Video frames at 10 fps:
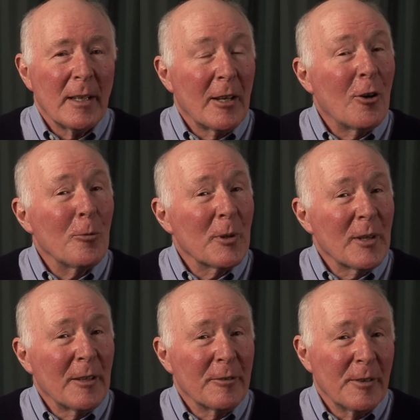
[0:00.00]
And I hope
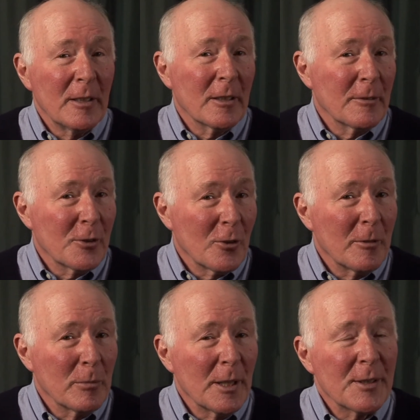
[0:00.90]
that that feeling of
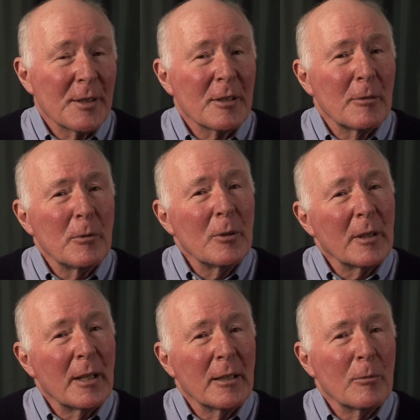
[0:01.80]
joy and bliss is
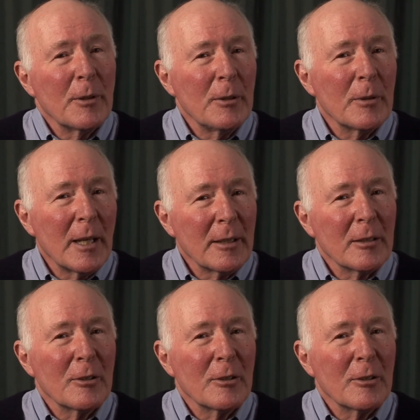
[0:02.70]
communicated when you get